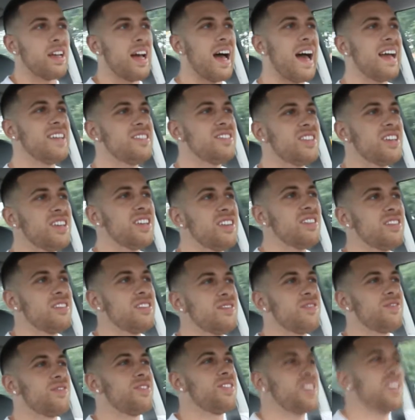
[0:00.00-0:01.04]
I
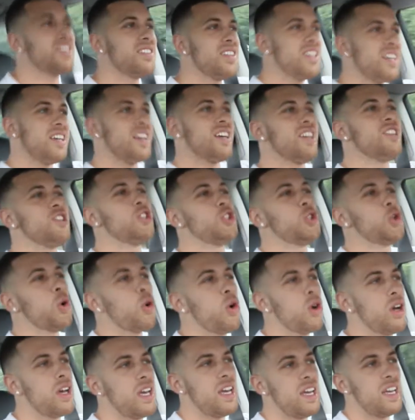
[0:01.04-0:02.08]
didn't really
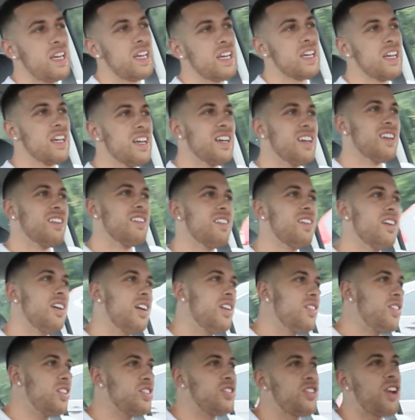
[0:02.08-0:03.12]
enjoy
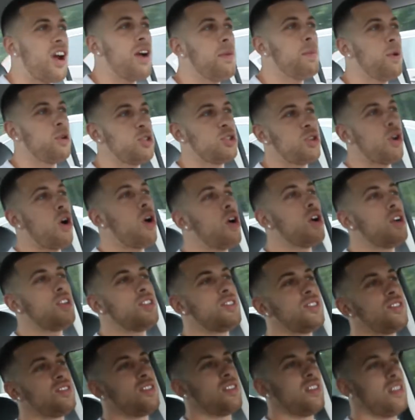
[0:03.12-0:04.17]
the
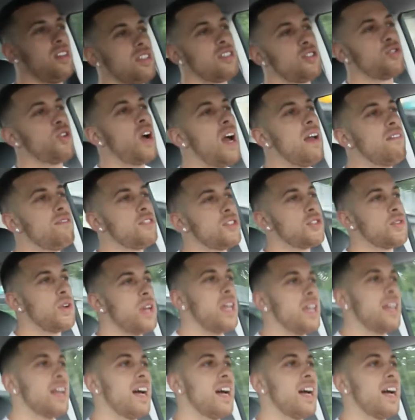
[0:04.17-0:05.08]
turbocharged drivetrain.